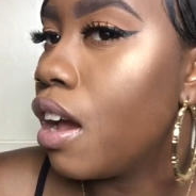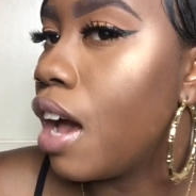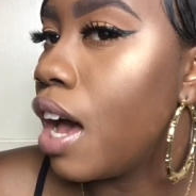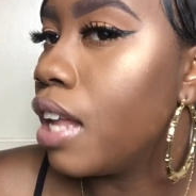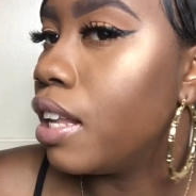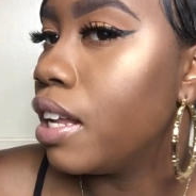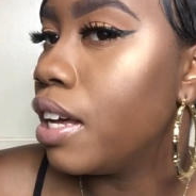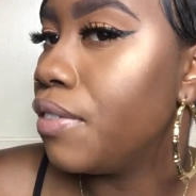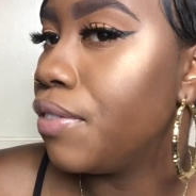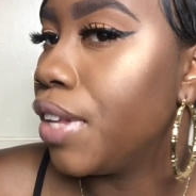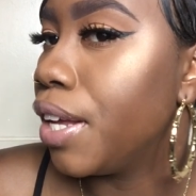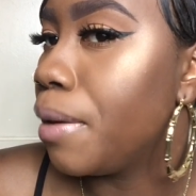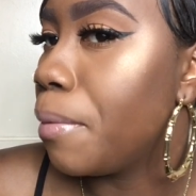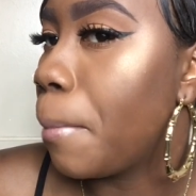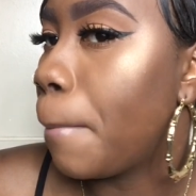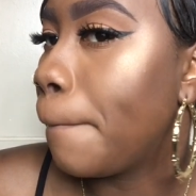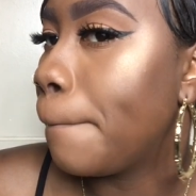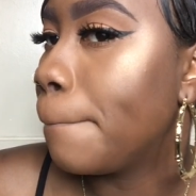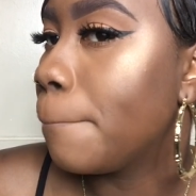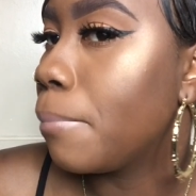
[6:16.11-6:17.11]
I love
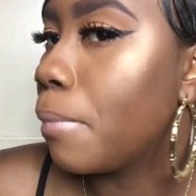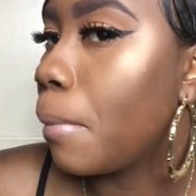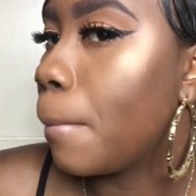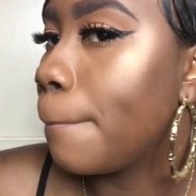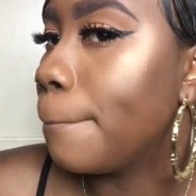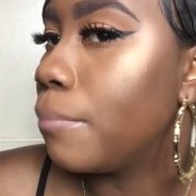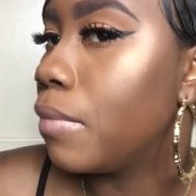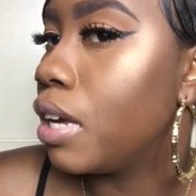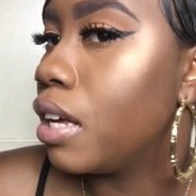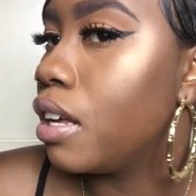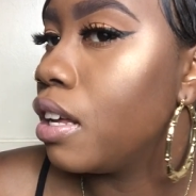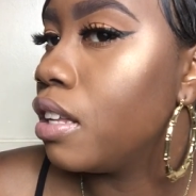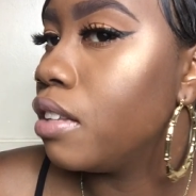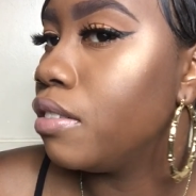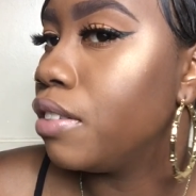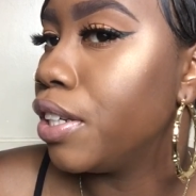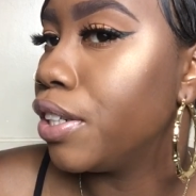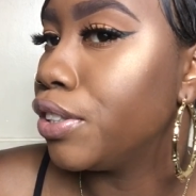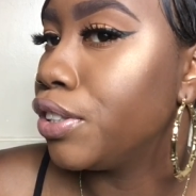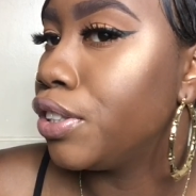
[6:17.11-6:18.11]
them.
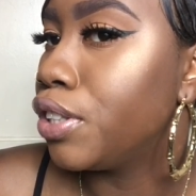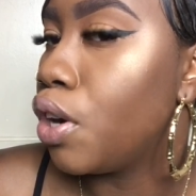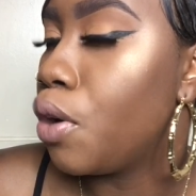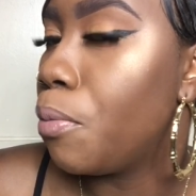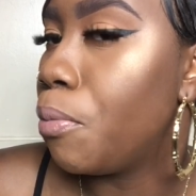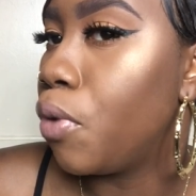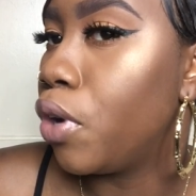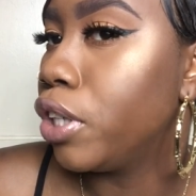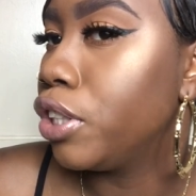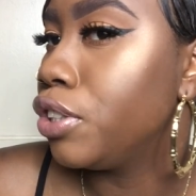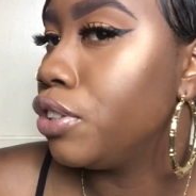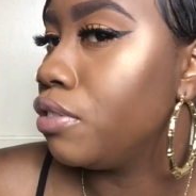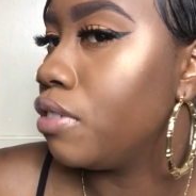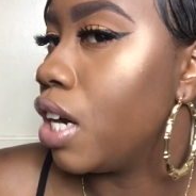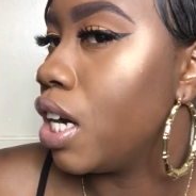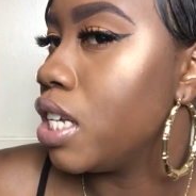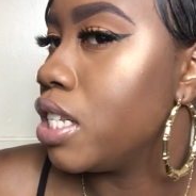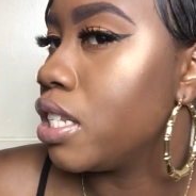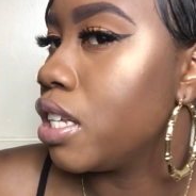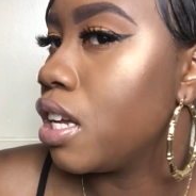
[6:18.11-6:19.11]
They're so
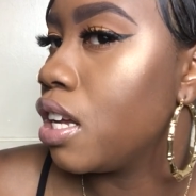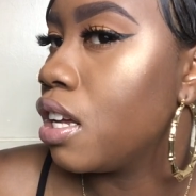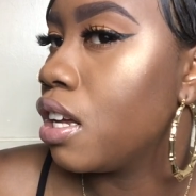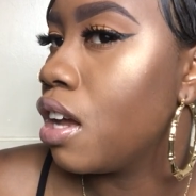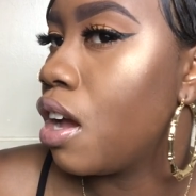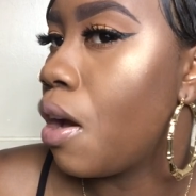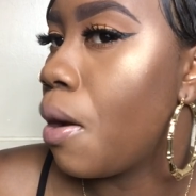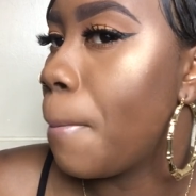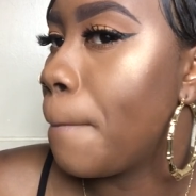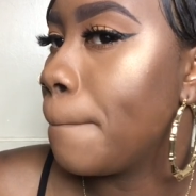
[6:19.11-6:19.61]
moisturizing